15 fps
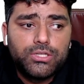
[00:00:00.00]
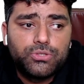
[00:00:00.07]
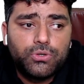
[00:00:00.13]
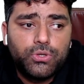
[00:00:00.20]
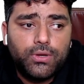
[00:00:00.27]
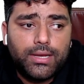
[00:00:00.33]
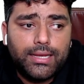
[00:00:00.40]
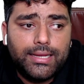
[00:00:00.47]

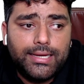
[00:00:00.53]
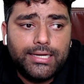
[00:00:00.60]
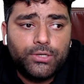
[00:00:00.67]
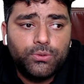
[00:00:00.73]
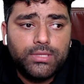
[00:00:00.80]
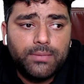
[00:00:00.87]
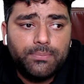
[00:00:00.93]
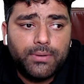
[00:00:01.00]
So you have a
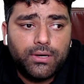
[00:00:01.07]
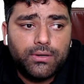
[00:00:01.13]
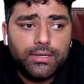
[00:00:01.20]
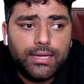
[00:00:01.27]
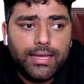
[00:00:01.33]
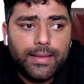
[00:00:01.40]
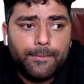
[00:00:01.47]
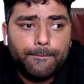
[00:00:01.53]
to the power
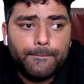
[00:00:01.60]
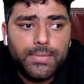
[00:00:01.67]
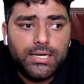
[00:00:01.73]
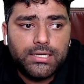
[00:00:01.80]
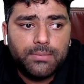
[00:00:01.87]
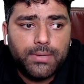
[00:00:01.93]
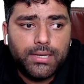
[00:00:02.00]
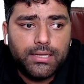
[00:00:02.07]
m
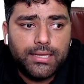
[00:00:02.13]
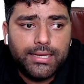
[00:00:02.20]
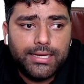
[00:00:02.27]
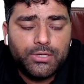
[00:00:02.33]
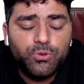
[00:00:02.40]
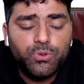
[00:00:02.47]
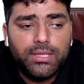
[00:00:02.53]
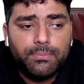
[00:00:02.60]
multiply
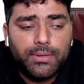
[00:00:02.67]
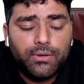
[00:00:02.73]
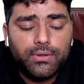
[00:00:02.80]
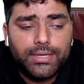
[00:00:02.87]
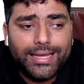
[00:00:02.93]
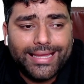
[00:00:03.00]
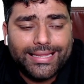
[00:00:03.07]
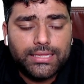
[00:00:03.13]
a to the
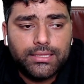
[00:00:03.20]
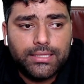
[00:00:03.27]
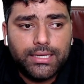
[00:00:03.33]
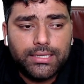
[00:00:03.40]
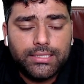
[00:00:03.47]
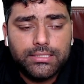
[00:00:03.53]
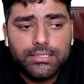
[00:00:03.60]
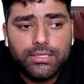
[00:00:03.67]
power n,
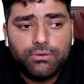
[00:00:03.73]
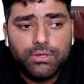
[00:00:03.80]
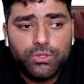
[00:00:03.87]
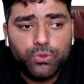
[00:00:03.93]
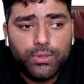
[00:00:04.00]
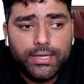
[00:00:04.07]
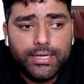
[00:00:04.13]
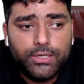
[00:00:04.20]
that is
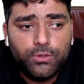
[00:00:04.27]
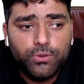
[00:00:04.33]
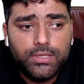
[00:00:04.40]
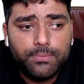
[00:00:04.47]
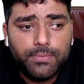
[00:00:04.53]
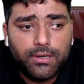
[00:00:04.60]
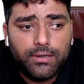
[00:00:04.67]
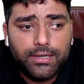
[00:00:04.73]
equal to a to
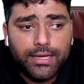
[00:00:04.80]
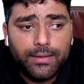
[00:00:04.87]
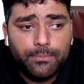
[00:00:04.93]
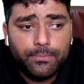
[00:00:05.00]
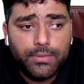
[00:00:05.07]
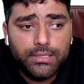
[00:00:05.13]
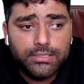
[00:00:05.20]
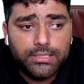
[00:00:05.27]
the power
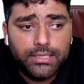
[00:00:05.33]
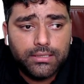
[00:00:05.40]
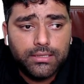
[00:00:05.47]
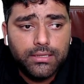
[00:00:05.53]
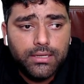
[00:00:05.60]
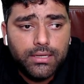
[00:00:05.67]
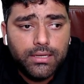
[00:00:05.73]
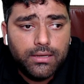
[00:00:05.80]
m plus n.
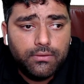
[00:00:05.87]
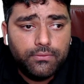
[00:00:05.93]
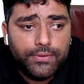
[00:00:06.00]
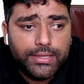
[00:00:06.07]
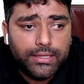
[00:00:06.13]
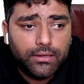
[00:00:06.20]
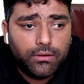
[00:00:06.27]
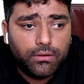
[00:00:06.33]

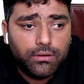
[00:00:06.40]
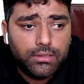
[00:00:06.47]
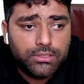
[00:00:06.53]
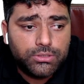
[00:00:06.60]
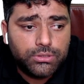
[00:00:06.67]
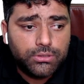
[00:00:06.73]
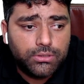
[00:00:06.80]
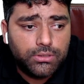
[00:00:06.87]
We
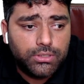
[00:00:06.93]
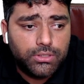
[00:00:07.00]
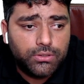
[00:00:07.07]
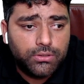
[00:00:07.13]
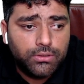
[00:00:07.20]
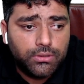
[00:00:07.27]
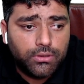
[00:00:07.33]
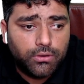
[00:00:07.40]
also,
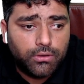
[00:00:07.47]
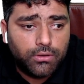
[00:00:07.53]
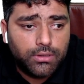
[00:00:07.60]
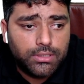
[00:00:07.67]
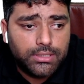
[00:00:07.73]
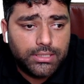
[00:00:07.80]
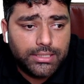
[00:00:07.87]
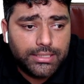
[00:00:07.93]

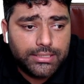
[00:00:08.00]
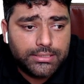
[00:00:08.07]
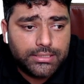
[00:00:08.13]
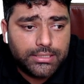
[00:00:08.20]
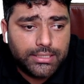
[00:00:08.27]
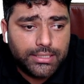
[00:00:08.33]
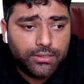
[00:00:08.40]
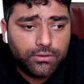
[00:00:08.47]
call these
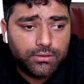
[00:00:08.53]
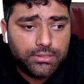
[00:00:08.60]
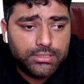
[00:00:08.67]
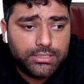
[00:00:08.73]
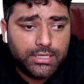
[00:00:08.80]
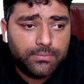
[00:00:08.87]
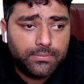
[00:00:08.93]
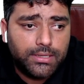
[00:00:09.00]
three
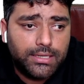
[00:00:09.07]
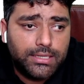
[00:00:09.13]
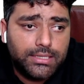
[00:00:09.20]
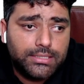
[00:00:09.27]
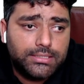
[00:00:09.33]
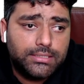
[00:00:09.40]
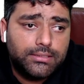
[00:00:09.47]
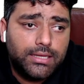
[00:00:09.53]
concepts
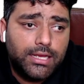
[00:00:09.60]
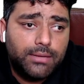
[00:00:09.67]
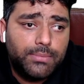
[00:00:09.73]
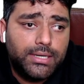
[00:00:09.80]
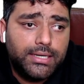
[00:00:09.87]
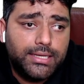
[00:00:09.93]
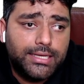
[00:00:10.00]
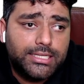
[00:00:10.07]
as
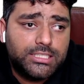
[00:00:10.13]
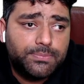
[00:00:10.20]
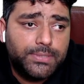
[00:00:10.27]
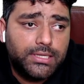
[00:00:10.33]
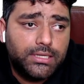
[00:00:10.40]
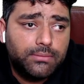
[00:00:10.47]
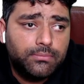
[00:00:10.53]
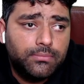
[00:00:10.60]

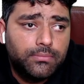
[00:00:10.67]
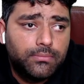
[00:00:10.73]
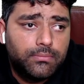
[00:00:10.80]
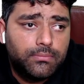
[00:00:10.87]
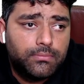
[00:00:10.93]
MADSPM.